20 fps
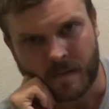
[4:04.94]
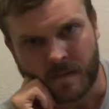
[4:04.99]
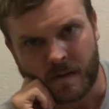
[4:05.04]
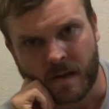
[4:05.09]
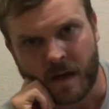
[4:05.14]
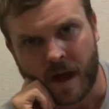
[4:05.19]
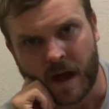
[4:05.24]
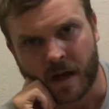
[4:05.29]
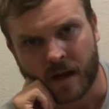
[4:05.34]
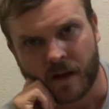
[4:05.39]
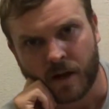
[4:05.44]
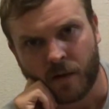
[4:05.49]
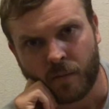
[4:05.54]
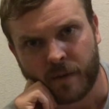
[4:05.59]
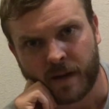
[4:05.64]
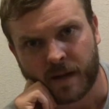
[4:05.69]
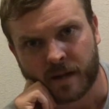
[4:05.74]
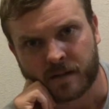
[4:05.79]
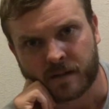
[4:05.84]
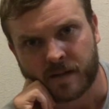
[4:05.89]
Yeah, I know,
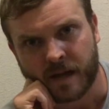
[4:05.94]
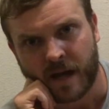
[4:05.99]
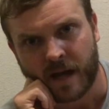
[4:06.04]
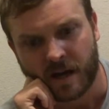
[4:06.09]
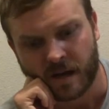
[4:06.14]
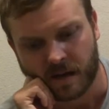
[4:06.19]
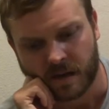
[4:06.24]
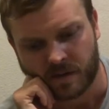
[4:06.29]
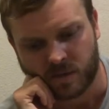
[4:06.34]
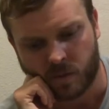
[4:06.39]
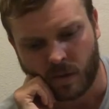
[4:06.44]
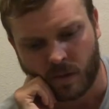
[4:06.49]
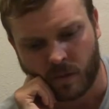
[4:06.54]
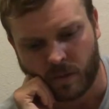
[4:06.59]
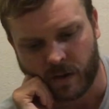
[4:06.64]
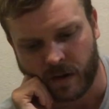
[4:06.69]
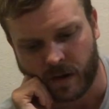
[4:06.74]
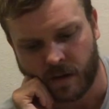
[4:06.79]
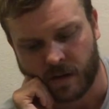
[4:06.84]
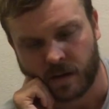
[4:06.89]
because that is what
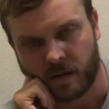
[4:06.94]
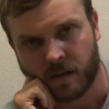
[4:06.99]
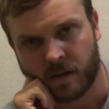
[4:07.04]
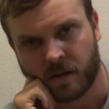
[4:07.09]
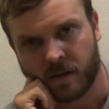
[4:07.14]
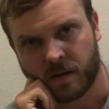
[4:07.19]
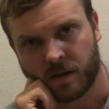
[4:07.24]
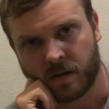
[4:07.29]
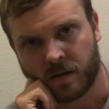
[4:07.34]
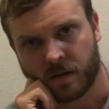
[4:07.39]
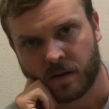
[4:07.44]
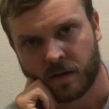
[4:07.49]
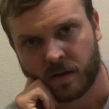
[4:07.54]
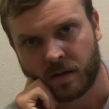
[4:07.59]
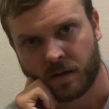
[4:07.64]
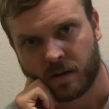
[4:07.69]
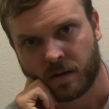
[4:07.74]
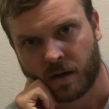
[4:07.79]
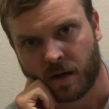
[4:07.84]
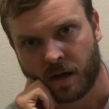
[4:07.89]
we
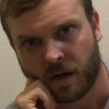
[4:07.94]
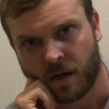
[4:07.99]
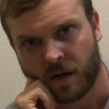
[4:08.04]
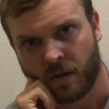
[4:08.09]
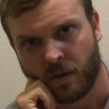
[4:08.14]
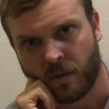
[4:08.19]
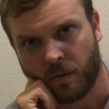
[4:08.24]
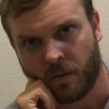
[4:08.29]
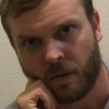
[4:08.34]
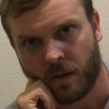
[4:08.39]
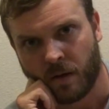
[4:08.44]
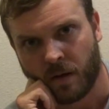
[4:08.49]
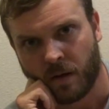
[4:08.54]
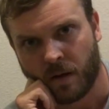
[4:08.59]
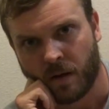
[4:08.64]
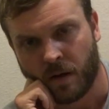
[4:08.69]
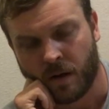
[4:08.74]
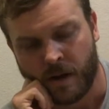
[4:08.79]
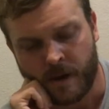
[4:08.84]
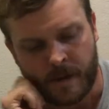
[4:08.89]
taught you.
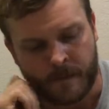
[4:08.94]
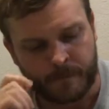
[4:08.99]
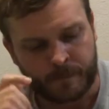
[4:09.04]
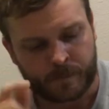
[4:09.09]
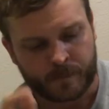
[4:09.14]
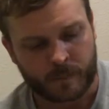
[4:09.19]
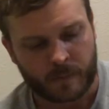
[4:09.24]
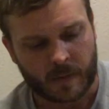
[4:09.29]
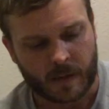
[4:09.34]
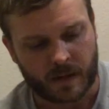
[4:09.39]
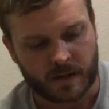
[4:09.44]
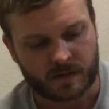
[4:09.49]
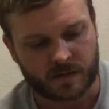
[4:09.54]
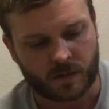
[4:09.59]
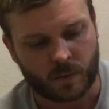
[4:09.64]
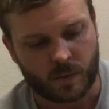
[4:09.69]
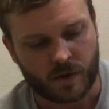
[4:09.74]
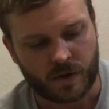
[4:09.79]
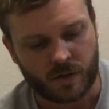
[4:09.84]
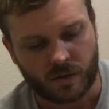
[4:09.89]
And so
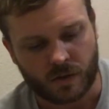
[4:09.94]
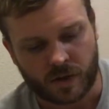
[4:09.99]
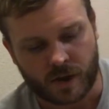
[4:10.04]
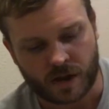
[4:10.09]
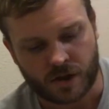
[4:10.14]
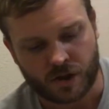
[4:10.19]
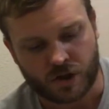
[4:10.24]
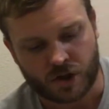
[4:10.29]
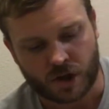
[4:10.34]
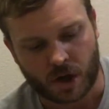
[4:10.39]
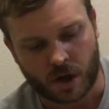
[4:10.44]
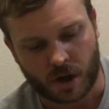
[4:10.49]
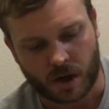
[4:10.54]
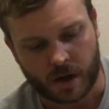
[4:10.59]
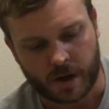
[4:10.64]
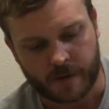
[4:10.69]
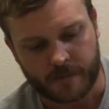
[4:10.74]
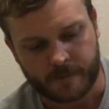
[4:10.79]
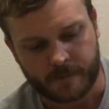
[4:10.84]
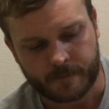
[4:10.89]
when you look at
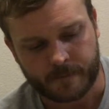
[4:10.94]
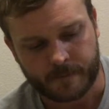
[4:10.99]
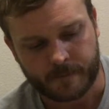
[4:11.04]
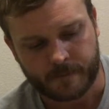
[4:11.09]
John